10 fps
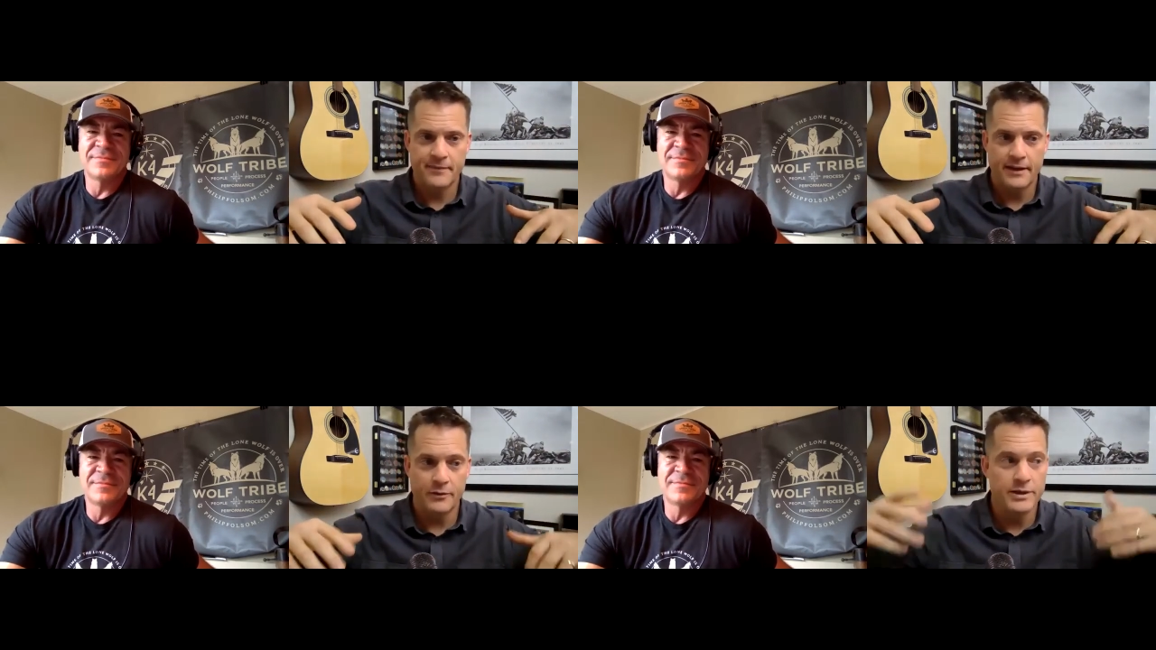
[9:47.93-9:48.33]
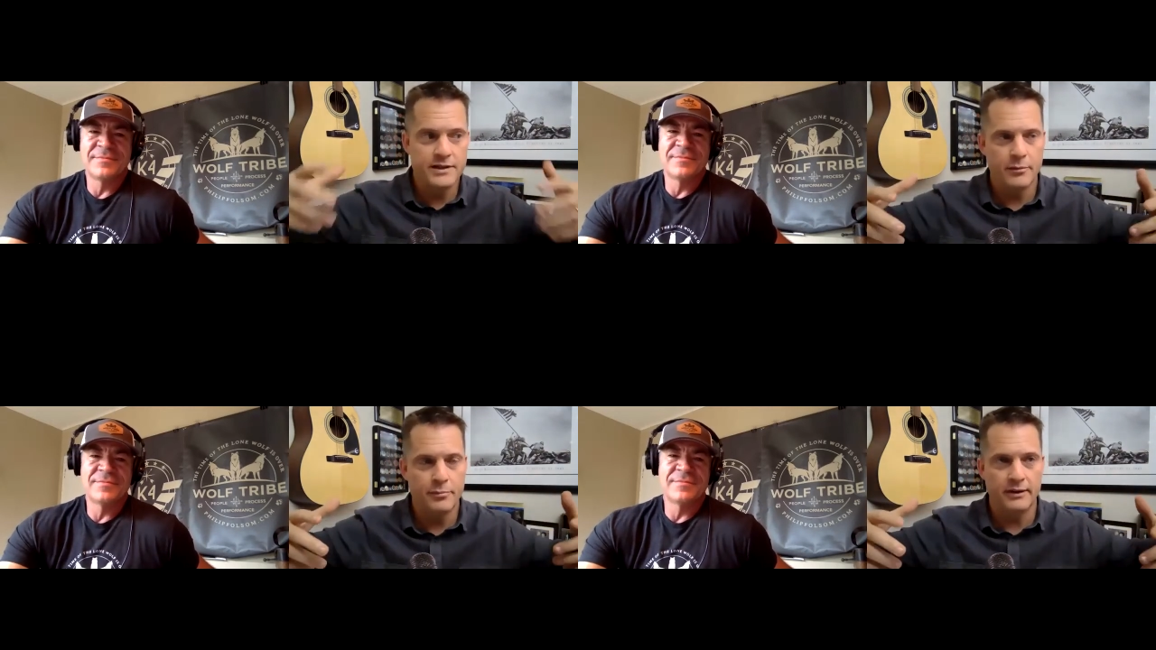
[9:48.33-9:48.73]
Speaker 1: And the reason they
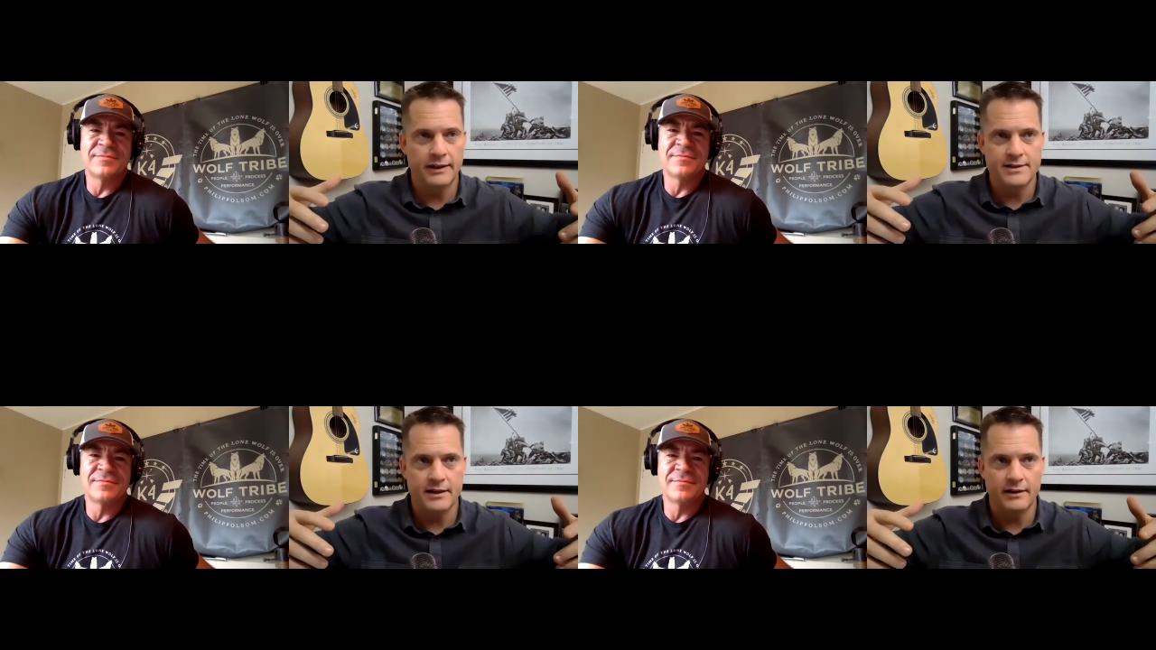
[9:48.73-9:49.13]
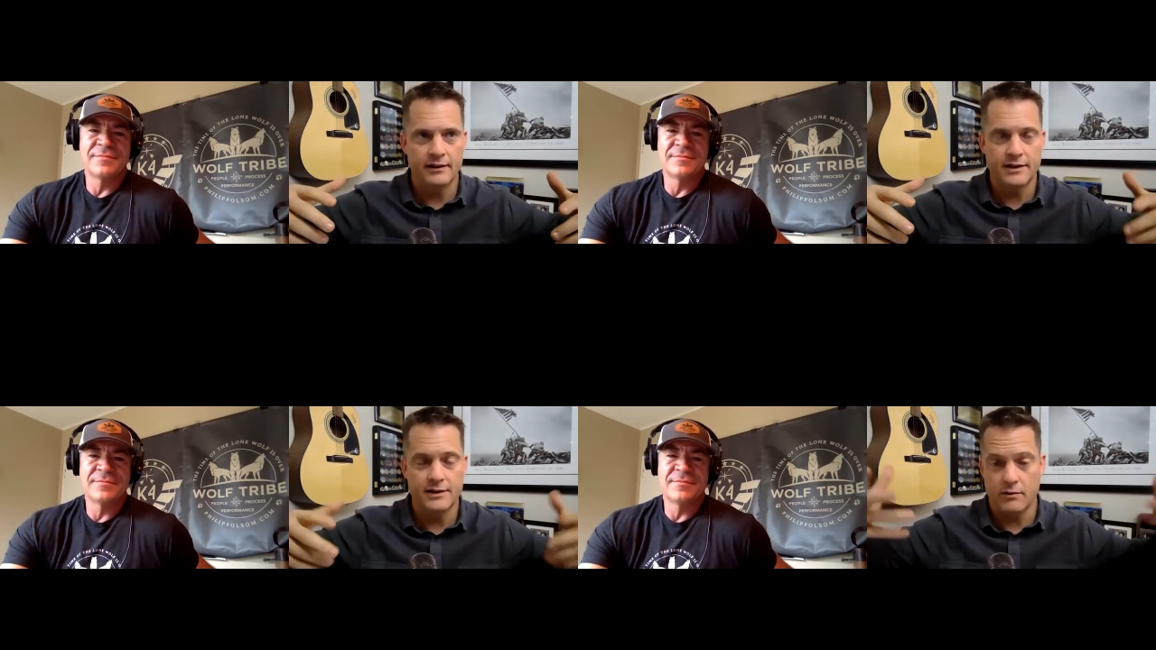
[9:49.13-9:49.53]
don't put lids on it,
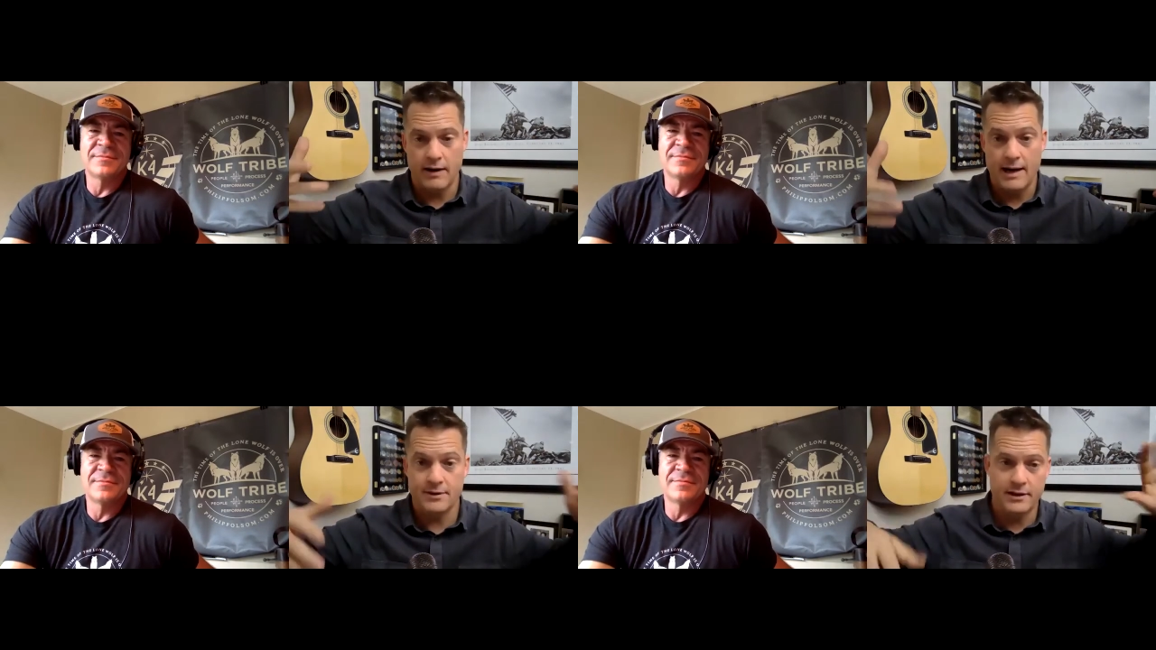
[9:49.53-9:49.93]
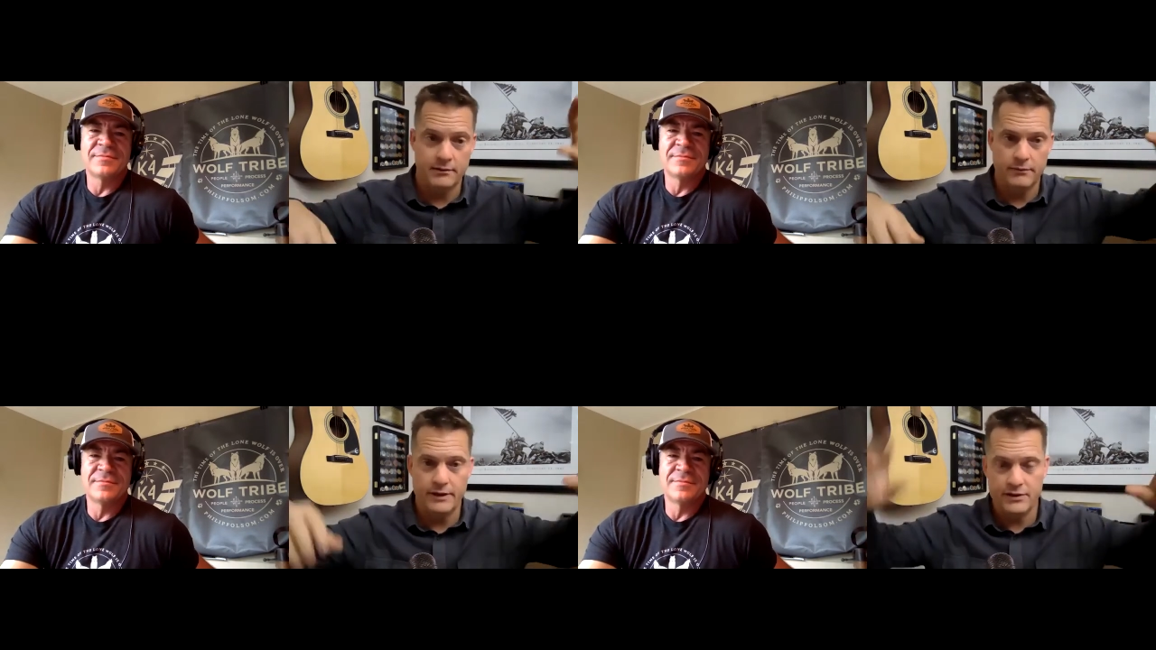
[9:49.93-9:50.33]
because the crabs can
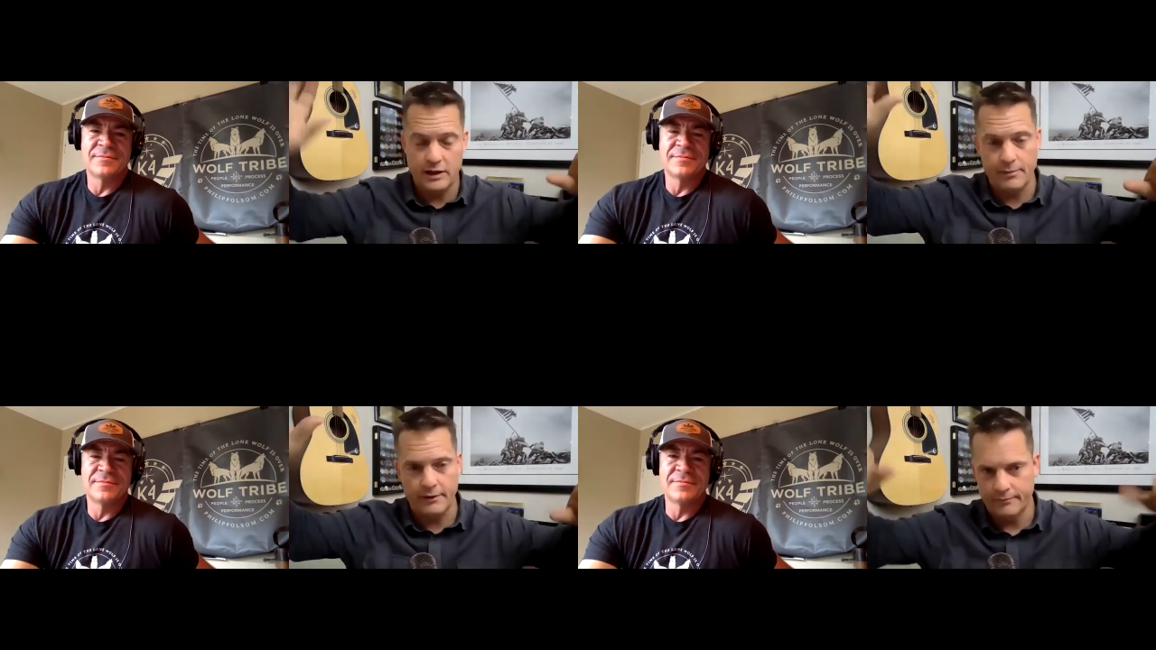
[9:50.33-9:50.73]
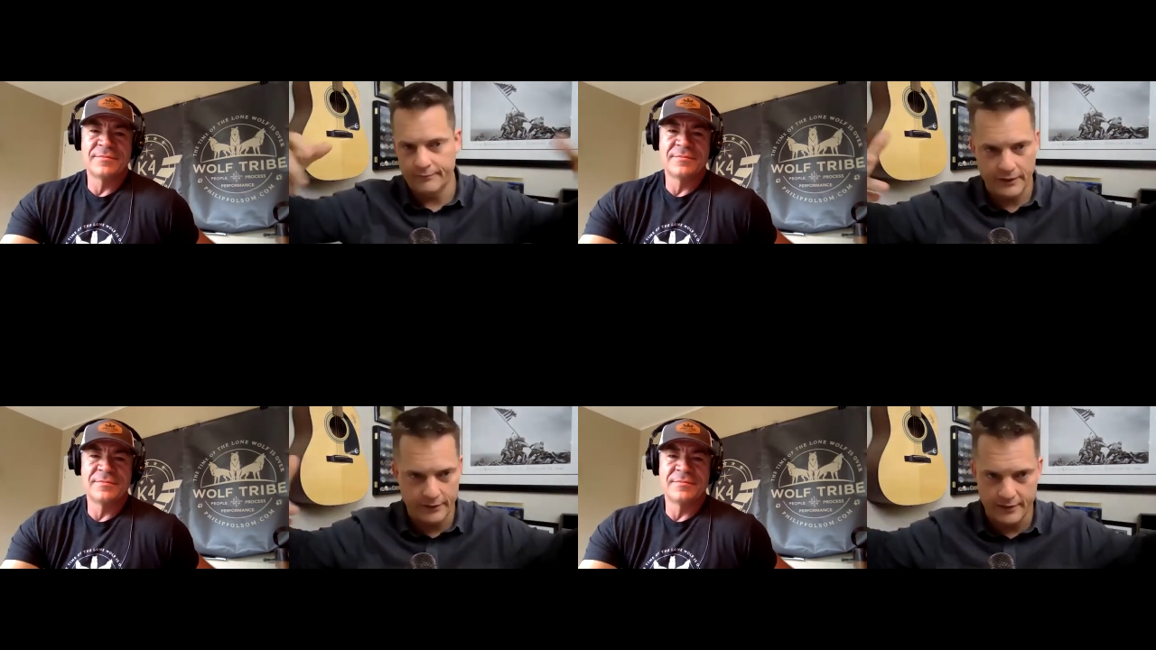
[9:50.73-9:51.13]
reach up, and they're
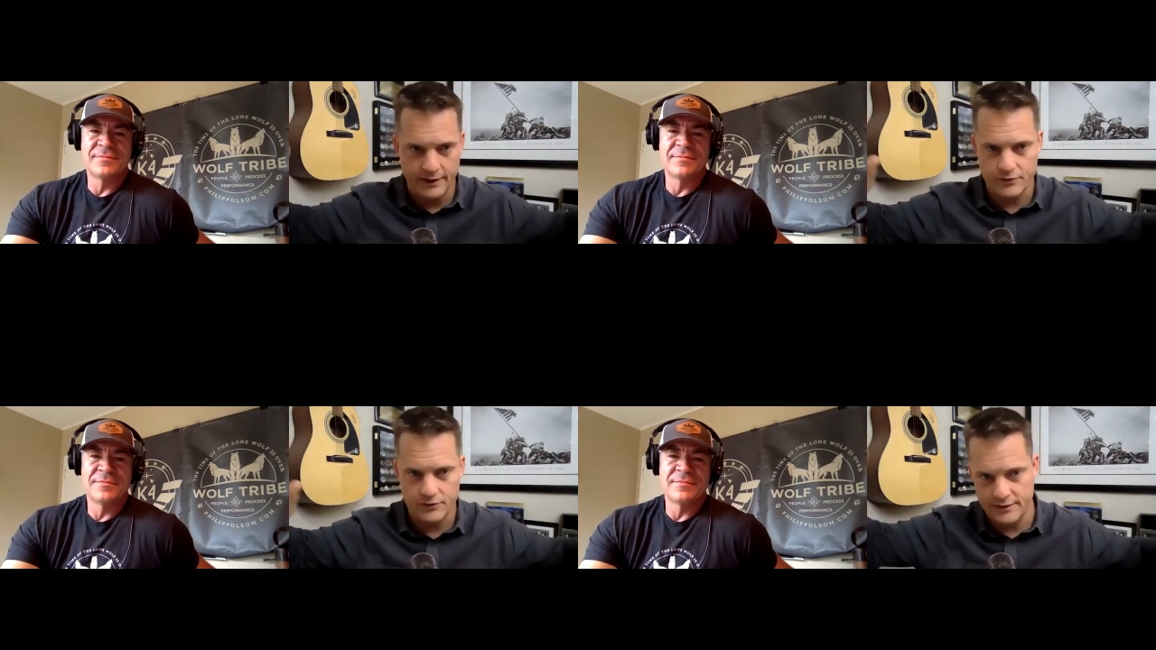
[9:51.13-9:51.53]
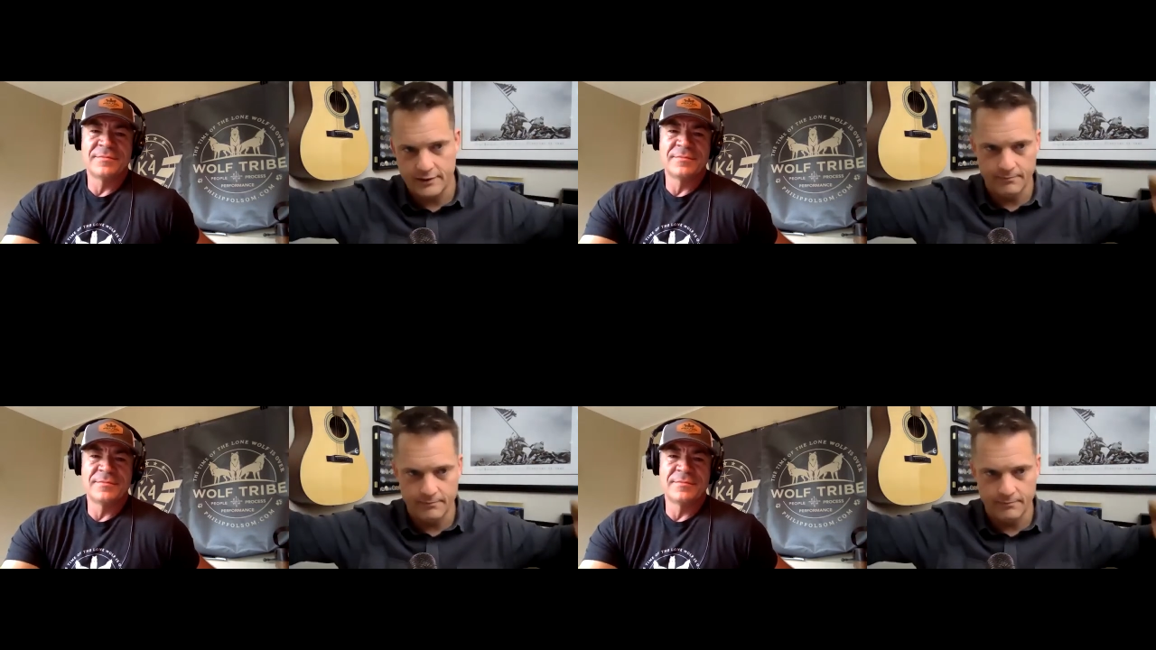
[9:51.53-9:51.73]
very industrious.